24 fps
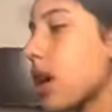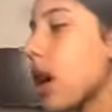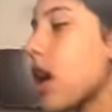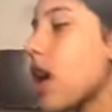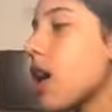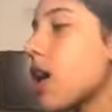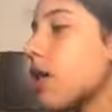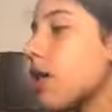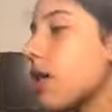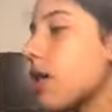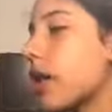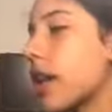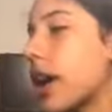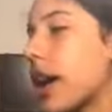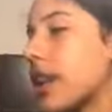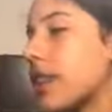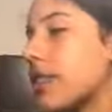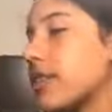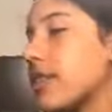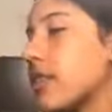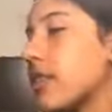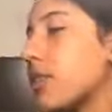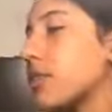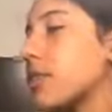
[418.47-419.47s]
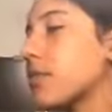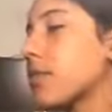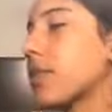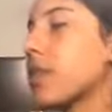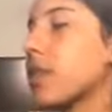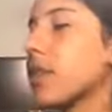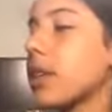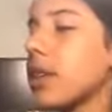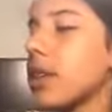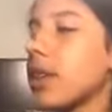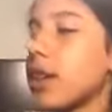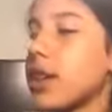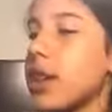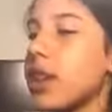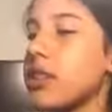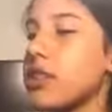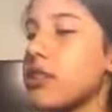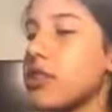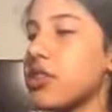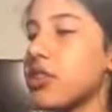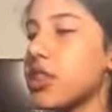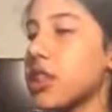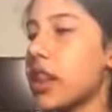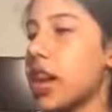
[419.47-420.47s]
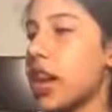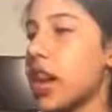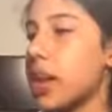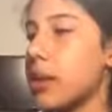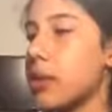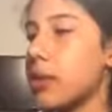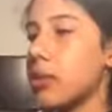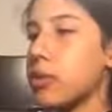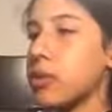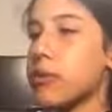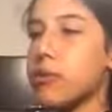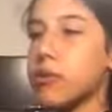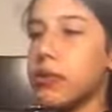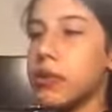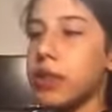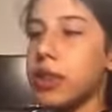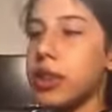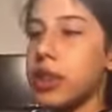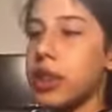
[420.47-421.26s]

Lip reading: Oh, okay. So it's just the cable for